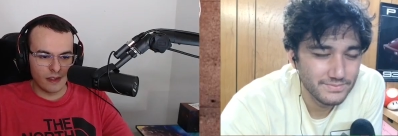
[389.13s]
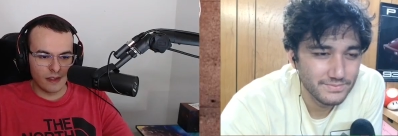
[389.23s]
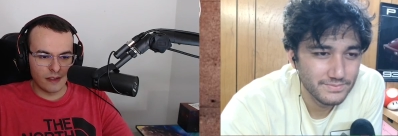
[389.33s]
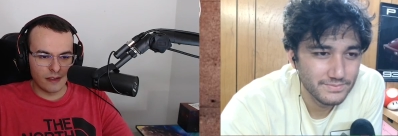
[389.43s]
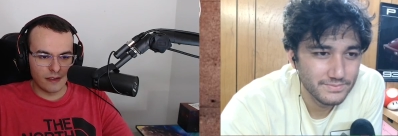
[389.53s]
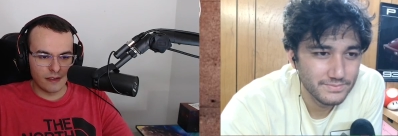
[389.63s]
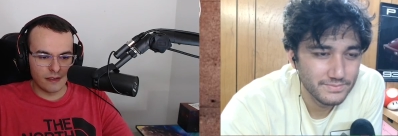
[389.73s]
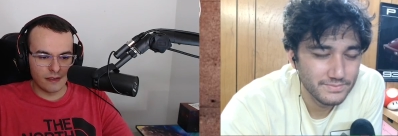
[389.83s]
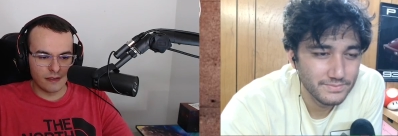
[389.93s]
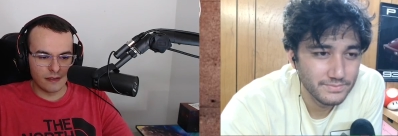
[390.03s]

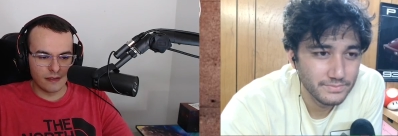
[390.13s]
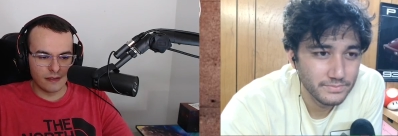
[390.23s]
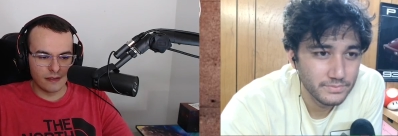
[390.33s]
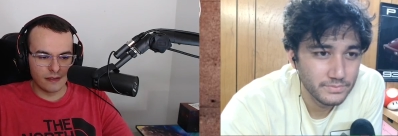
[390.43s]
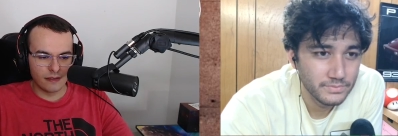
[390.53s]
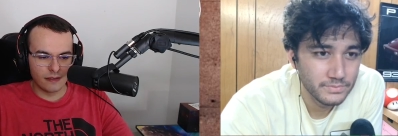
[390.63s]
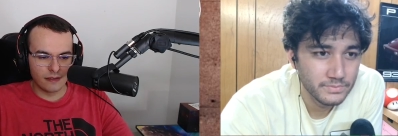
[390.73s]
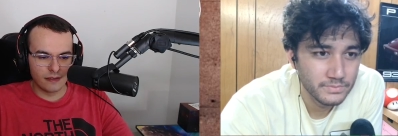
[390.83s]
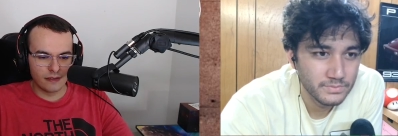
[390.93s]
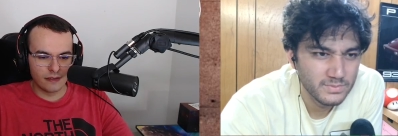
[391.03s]

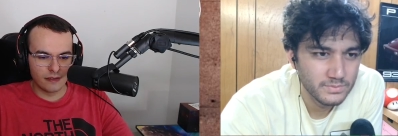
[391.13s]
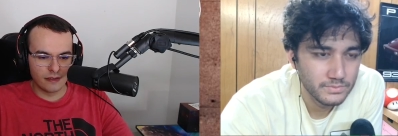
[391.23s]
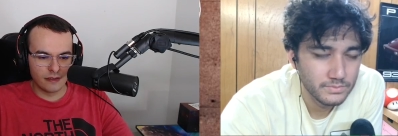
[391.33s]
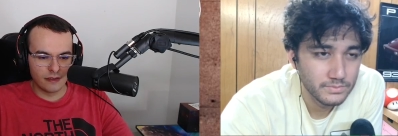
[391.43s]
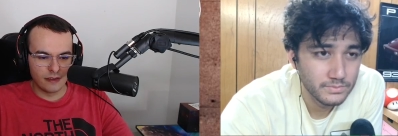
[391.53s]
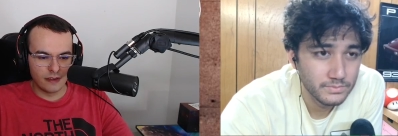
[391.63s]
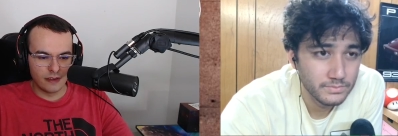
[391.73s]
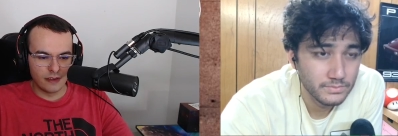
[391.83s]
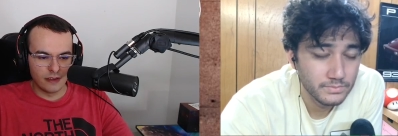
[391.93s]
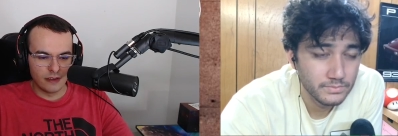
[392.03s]

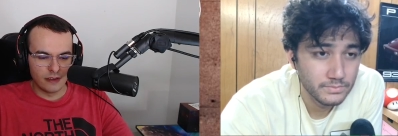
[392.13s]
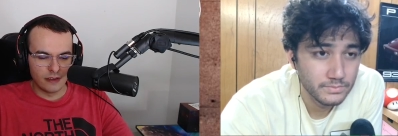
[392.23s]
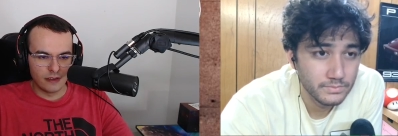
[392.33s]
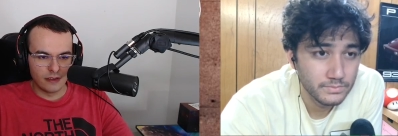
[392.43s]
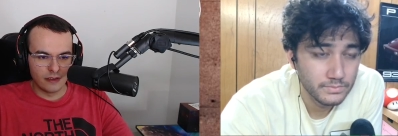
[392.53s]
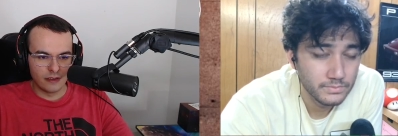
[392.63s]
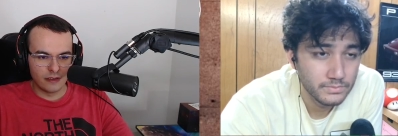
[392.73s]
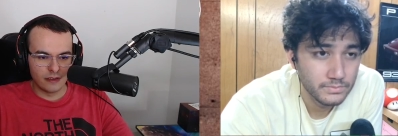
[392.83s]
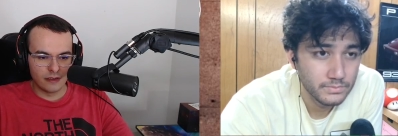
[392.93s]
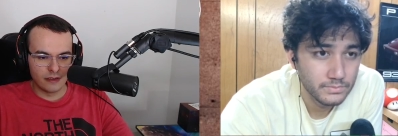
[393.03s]

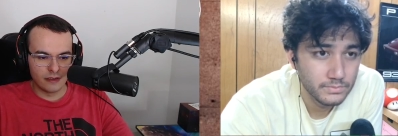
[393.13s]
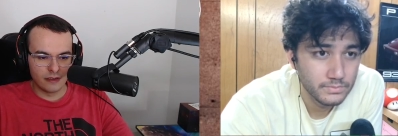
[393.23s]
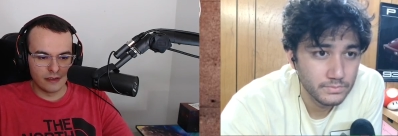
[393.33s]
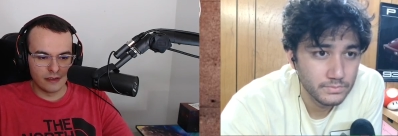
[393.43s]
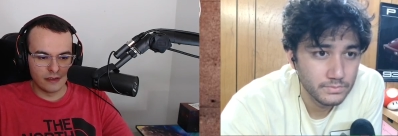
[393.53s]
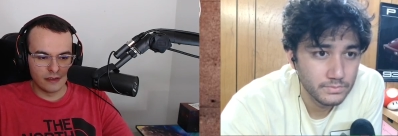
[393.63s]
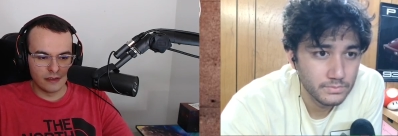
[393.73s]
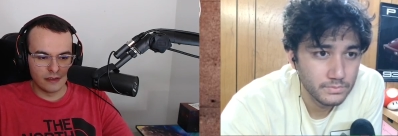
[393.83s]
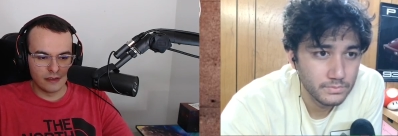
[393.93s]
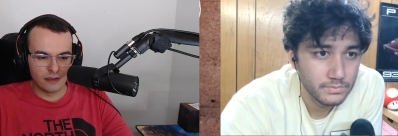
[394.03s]

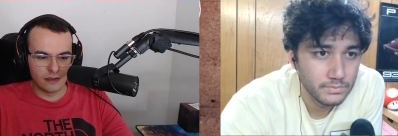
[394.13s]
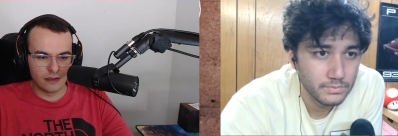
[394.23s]
(silence)